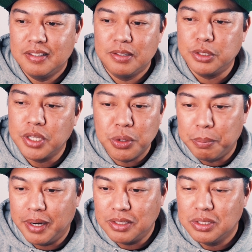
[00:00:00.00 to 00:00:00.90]
There's other
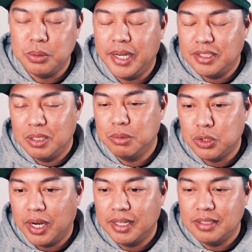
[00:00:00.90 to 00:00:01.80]
brands too, Dancing with
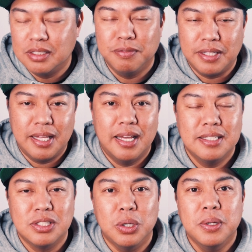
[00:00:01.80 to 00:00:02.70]
Dragons, stuff like
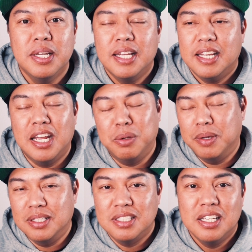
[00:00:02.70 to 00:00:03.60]
that. So
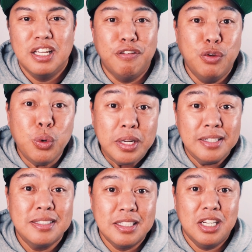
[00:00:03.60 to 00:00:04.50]
anyways, if you're
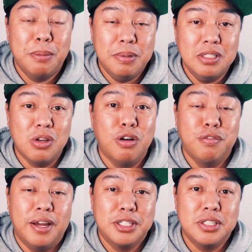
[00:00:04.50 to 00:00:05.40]
into Japanese golf
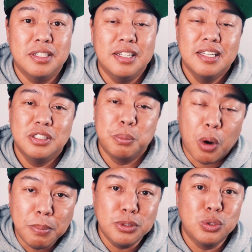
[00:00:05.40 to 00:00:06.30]
fashion,
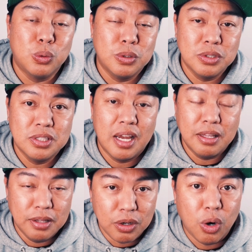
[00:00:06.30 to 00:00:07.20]
department stores, I
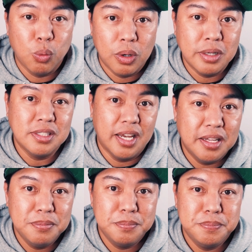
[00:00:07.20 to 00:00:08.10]
think, are where it's
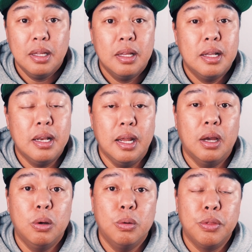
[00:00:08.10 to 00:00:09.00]
at.
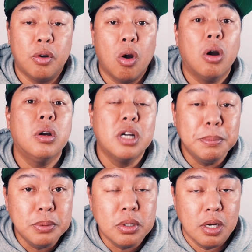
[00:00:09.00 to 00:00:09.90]
Now, there are a
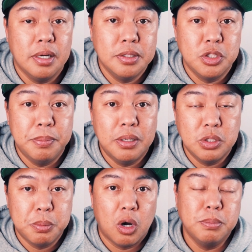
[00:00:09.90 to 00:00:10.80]
couple cons about
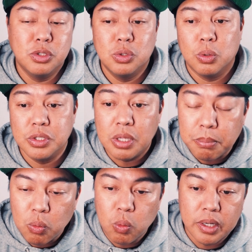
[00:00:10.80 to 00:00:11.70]
department stores.
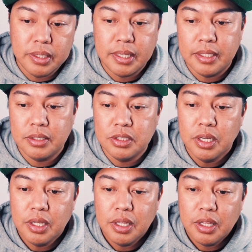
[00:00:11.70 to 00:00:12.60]
Number one is
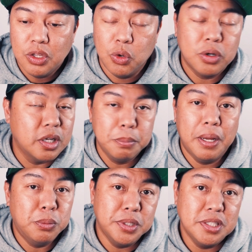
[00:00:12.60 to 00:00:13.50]
you're going to
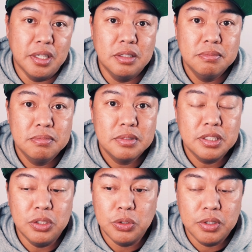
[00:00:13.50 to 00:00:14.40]
pay retail.
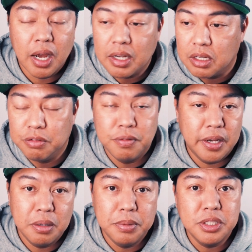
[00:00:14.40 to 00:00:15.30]
You're not going to
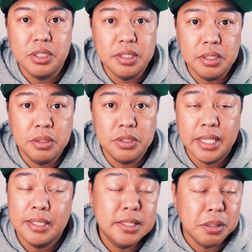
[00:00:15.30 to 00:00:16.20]
find a bunch of deals,
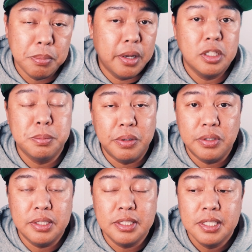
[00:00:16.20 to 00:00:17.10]
at least in my
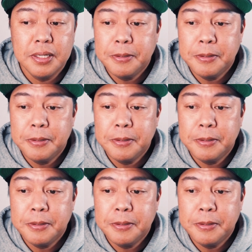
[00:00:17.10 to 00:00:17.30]
experience.